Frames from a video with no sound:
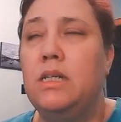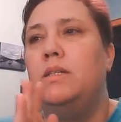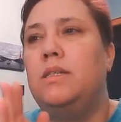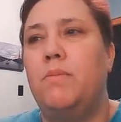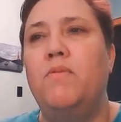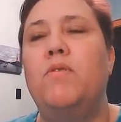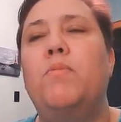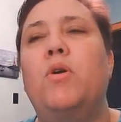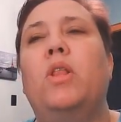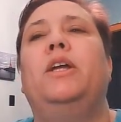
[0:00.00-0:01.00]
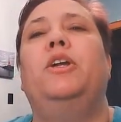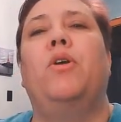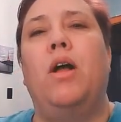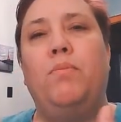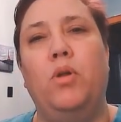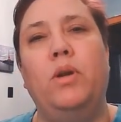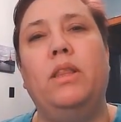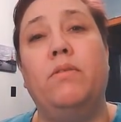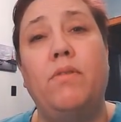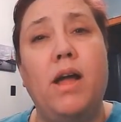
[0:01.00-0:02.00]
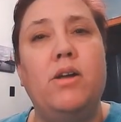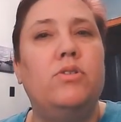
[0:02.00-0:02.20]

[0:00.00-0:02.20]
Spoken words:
Some of them are like you're uploading the file